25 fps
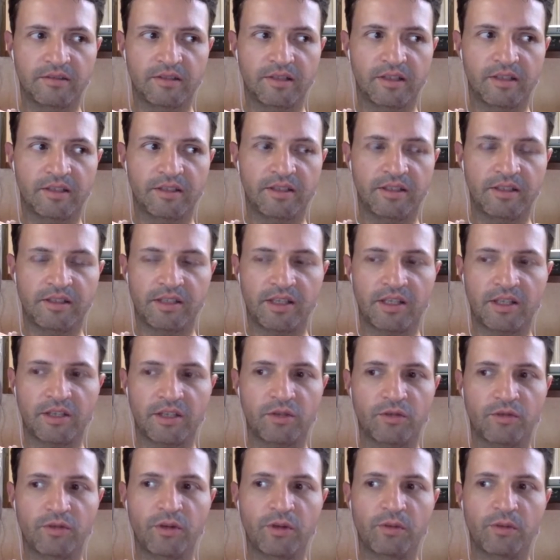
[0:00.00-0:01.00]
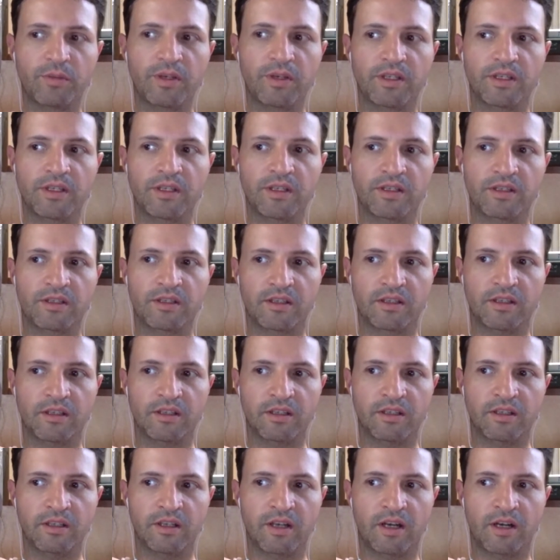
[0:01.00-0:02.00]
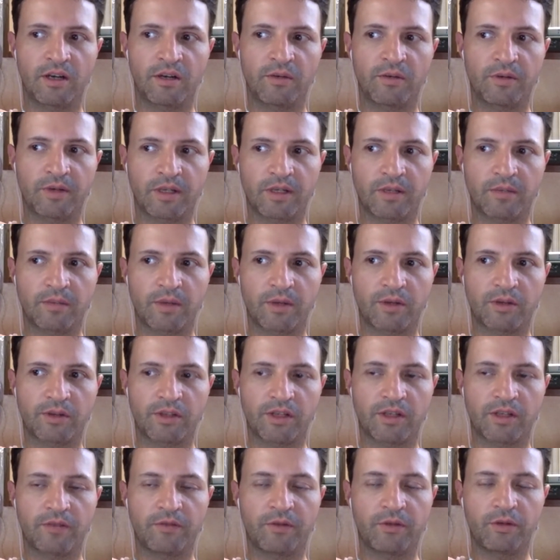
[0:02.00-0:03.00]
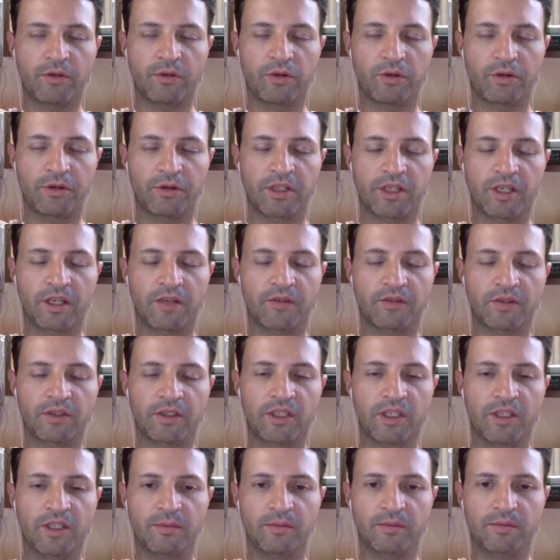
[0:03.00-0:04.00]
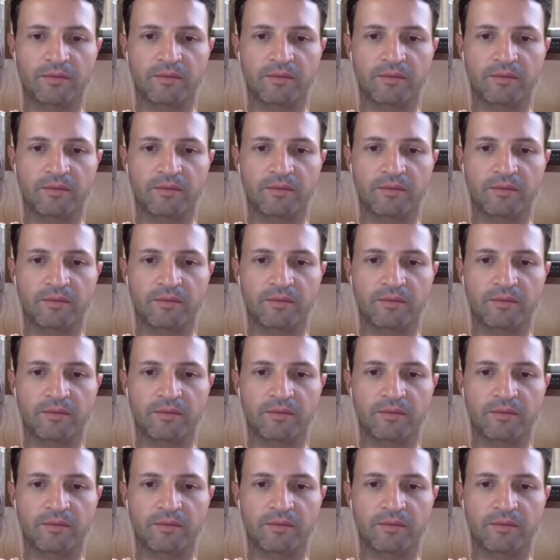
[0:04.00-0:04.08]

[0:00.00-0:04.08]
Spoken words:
At this stage of your business, are you working by yourself or you already have a team?